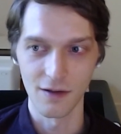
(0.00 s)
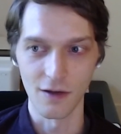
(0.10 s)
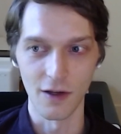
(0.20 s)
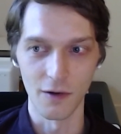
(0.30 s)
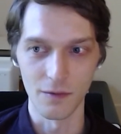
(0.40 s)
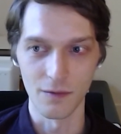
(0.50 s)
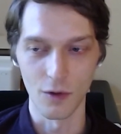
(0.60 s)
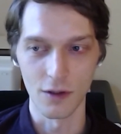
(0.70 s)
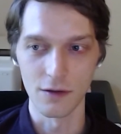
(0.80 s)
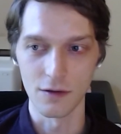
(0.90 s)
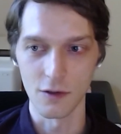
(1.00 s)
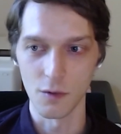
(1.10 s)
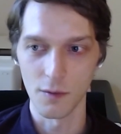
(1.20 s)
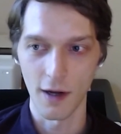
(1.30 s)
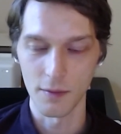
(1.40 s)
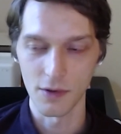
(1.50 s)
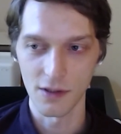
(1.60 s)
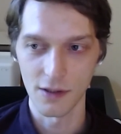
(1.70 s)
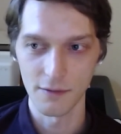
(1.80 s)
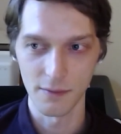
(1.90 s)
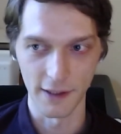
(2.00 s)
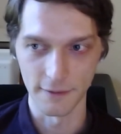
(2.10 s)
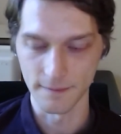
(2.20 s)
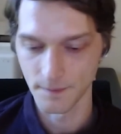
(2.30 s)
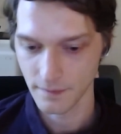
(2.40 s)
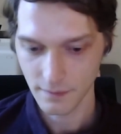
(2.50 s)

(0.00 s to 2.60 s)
you know, weren't super popular, but